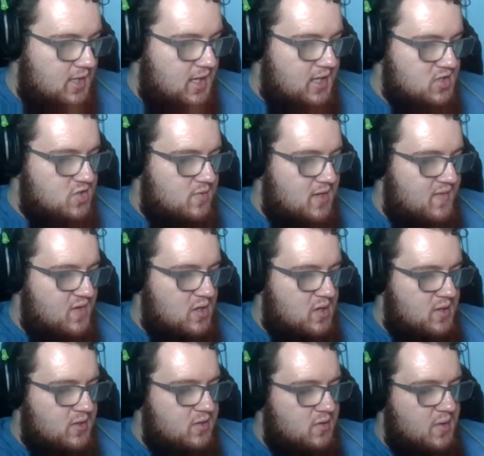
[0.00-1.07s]
I do have an
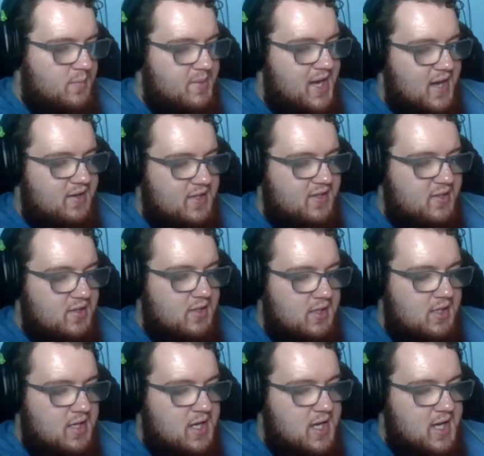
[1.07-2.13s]
article about it,
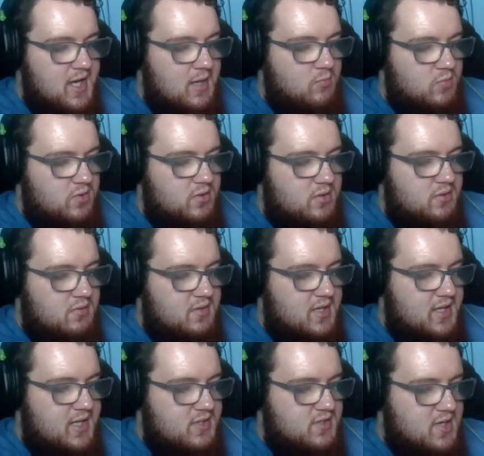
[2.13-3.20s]
and we'll
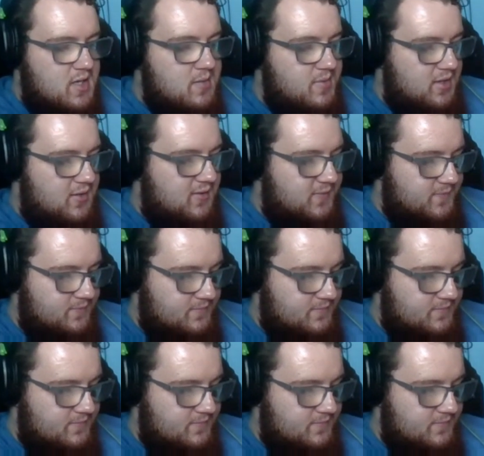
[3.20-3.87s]
uh, talk about it.